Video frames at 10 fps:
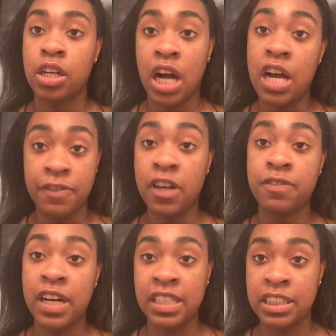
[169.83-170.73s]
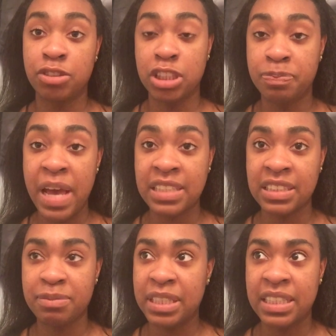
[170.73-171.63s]
I felt fucking
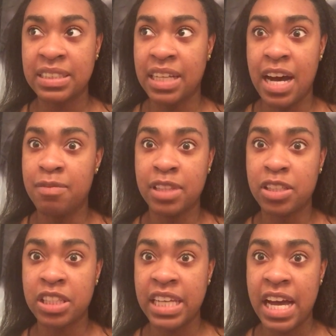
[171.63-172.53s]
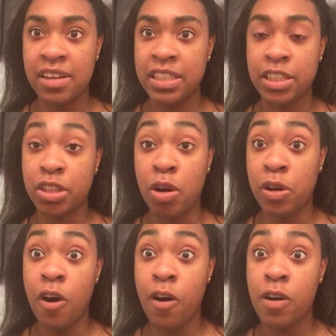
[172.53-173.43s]
disrespected, because I'm literally out here
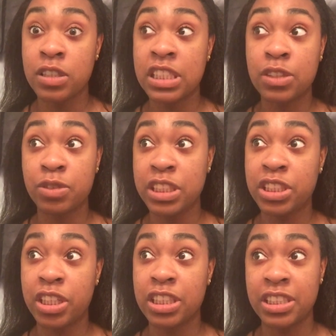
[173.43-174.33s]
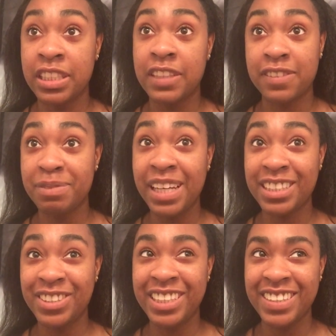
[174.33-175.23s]
throwing all this research and
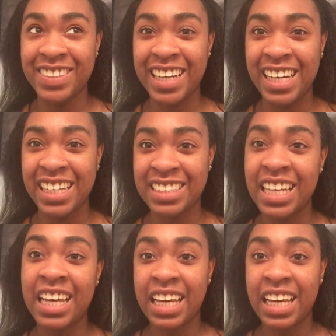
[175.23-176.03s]
information to you guys,